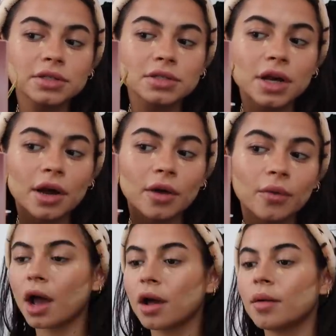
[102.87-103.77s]

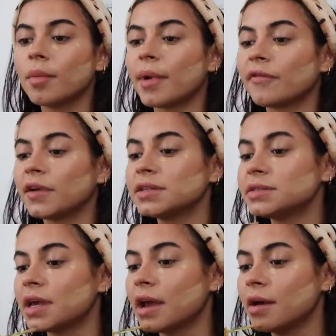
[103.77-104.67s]
So my friend
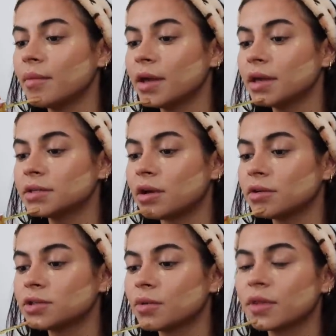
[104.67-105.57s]
Sam is
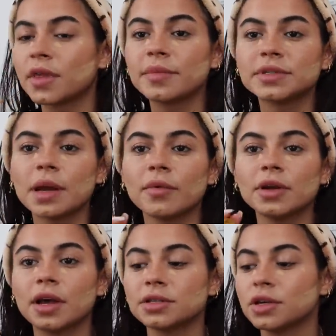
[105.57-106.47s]
also with them, Sam
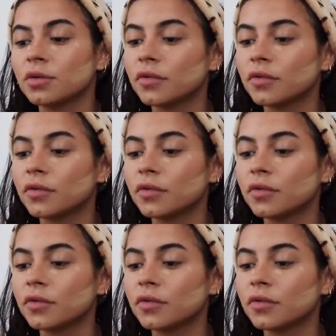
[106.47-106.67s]
Randazzo.